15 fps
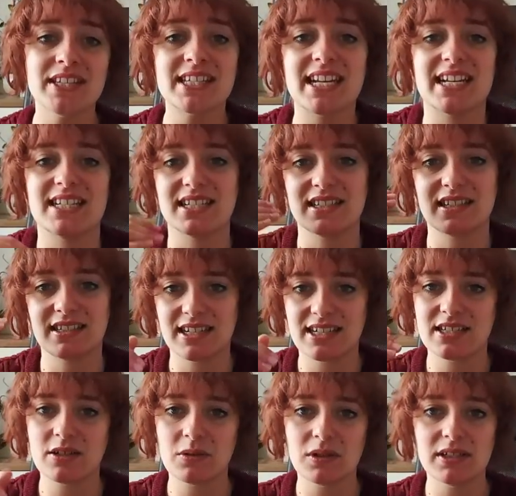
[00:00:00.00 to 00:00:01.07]
stated that
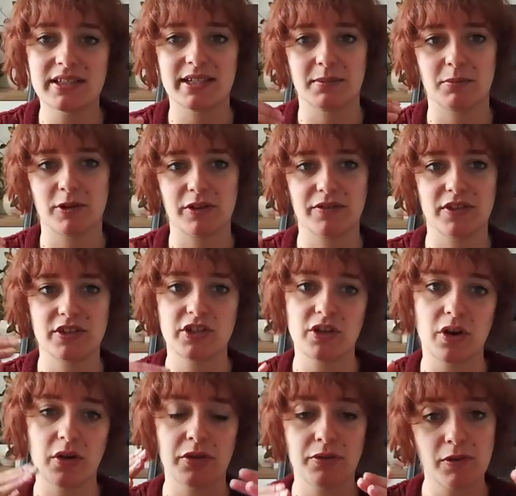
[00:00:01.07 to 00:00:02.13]
data quality improves as you
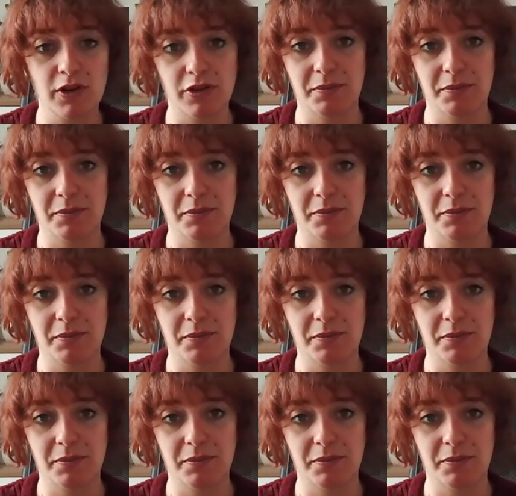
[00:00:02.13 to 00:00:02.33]
go through